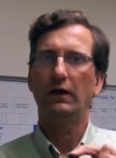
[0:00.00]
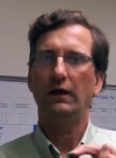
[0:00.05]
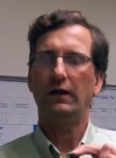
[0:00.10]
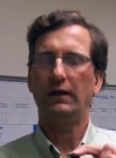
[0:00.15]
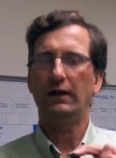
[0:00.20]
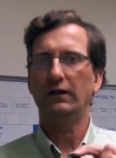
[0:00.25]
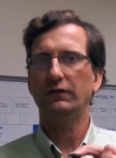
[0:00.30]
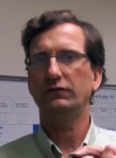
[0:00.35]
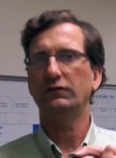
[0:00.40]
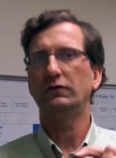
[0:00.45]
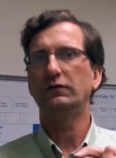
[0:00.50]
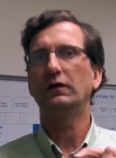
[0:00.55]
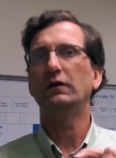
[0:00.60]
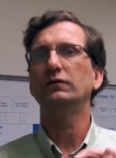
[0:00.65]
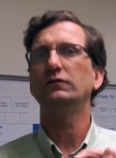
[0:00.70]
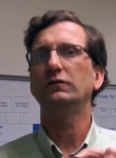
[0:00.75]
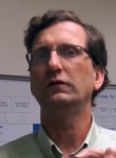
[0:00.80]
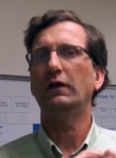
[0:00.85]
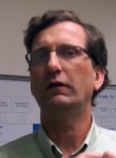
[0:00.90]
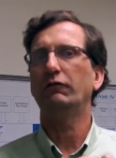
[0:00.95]
It has a
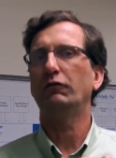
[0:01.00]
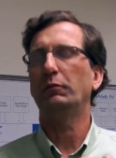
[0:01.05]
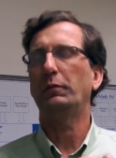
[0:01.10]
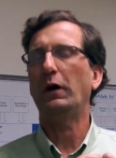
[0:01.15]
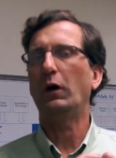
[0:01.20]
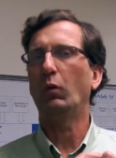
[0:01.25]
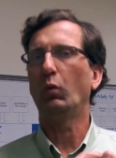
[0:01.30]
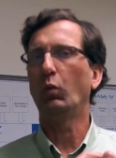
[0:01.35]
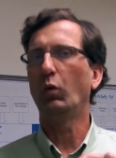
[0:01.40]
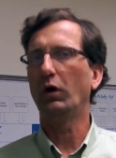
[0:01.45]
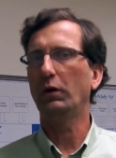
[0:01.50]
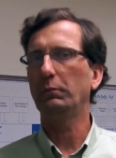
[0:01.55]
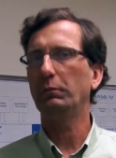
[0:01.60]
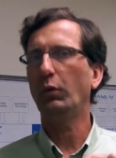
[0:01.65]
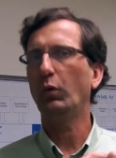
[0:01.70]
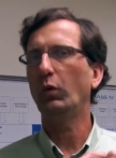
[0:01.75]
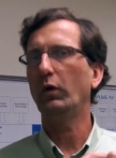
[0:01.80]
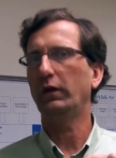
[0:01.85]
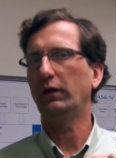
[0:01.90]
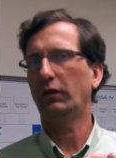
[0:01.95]
density of about one
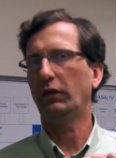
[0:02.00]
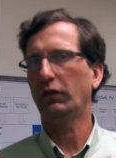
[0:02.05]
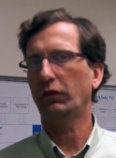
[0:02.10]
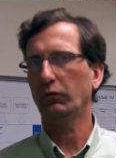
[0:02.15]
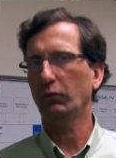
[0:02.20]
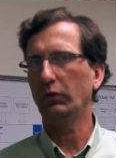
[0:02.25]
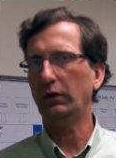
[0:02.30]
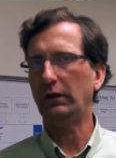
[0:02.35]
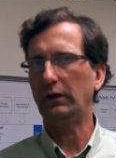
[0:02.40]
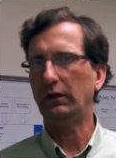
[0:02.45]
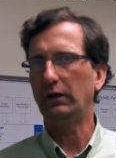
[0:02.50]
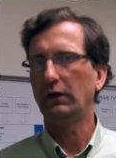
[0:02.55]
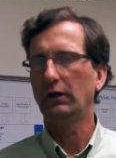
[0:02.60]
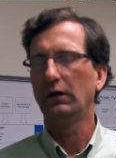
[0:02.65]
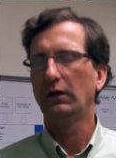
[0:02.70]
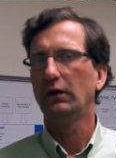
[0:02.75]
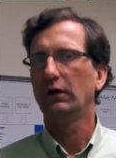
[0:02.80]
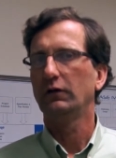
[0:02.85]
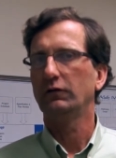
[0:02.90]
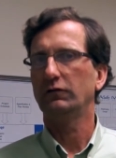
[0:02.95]
point three.
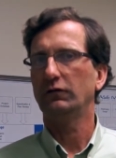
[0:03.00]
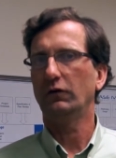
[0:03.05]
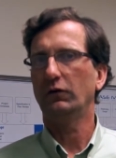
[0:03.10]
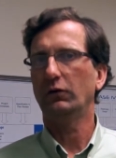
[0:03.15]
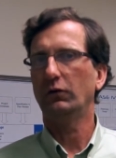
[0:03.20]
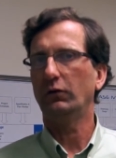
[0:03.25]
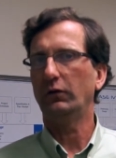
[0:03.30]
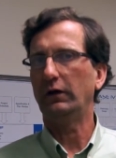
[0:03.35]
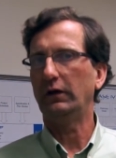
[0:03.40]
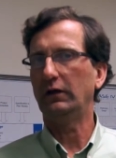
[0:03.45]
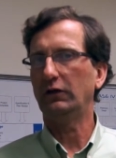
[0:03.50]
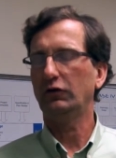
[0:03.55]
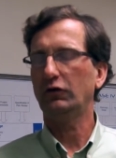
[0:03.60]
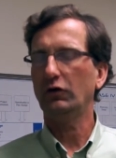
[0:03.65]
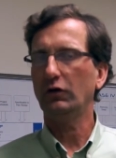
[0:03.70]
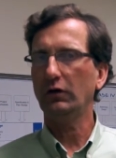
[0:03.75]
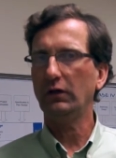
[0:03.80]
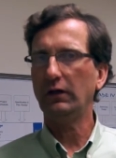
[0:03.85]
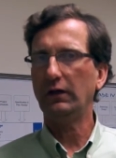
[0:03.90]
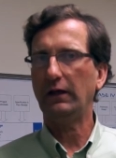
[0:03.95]
So in
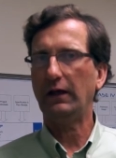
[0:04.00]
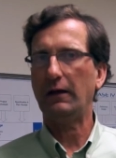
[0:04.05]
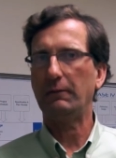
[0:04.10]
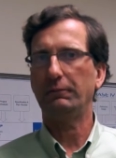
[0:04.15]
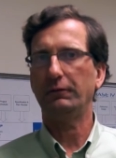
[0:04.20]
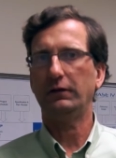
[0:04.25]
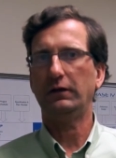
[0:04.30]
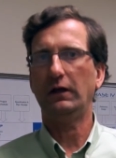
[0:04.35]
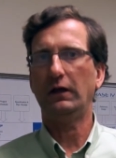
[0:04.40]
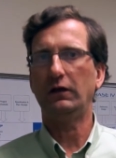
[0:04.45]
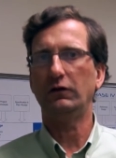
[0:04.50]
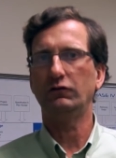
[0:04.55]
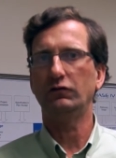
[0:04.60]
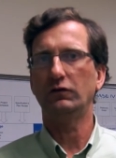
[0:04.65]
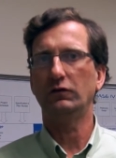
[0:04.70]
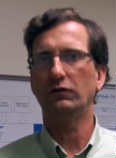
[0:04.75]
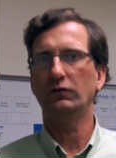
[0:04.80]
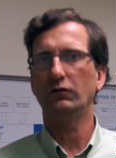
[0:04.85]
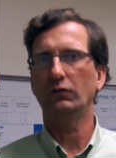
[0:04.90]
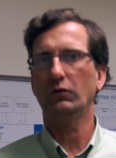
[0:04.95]
cooking
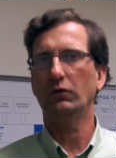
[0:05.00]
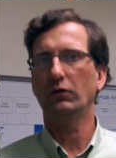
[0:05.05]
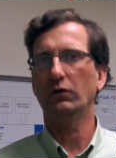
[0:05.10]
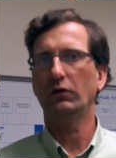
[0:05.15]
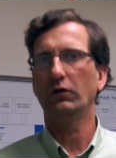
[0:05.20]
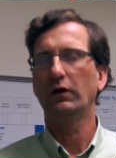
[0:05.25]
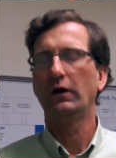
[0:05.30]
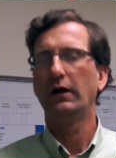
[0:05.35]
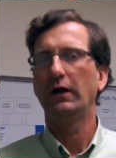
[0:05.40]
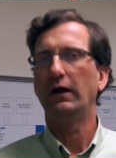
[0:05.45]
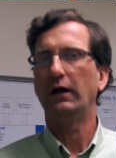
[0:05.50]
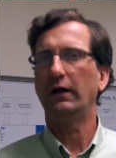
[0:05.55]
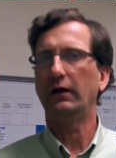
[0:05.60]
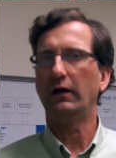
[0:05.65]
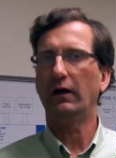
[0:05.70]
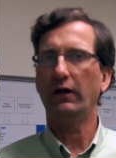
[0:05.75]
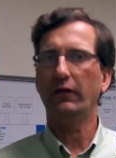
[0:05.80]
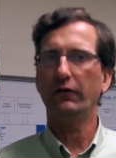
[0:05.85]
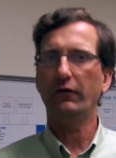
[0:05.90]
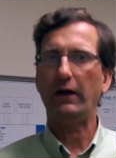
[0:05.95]
applications or in
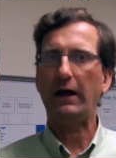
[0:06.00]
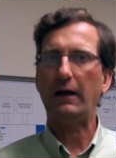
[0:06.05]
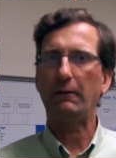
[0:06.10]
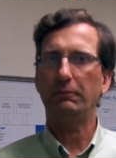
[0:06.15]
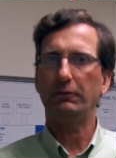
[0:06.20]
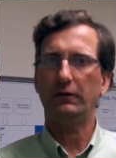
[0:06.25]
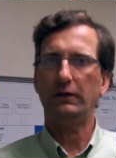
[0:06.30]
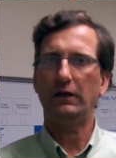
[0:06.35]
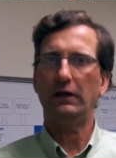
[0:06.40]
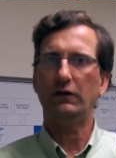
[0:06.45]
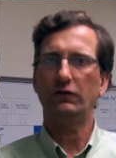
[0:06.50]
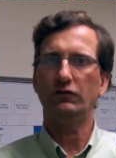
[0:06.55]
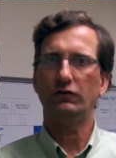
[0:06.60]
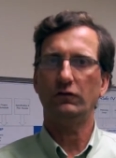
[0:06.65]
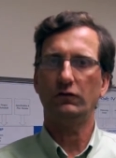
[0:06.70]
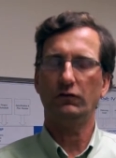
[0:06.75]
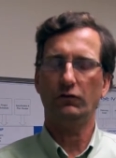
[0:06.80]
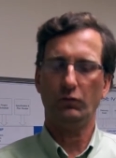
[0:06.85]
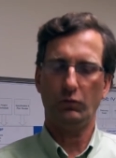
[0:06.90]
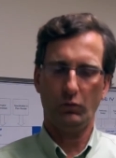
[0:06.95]
other
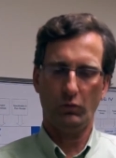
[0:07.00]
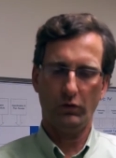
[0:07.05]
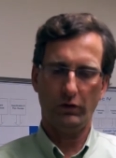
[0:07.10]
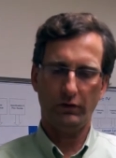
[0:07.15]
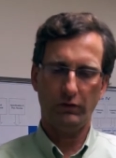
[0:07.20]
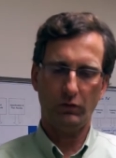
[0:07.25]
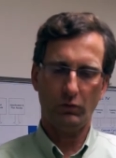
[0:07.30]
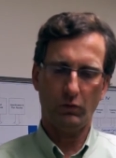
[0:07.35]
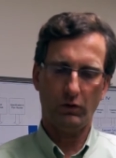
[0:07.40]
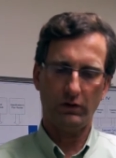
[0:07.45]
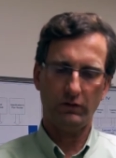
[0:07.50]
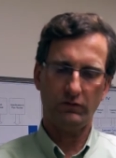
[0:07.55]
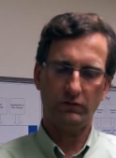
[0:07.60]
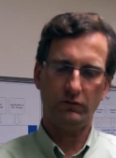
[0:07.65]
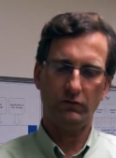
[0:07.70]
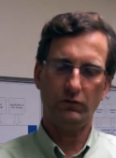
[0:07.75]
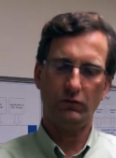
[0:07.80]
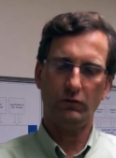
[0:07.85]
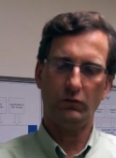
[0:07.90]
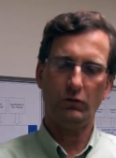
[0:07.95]
applications where you want it
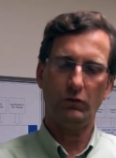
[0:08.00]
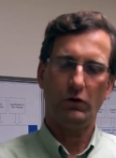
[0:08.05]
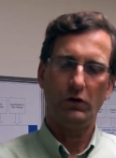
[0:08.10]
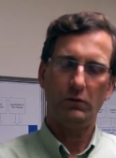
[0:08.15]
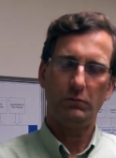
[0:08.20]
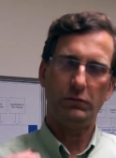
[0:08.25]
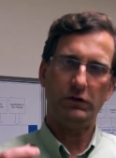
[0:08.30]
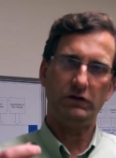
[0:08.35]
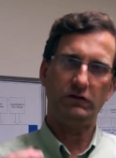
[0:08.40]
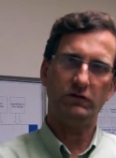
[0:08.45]
to be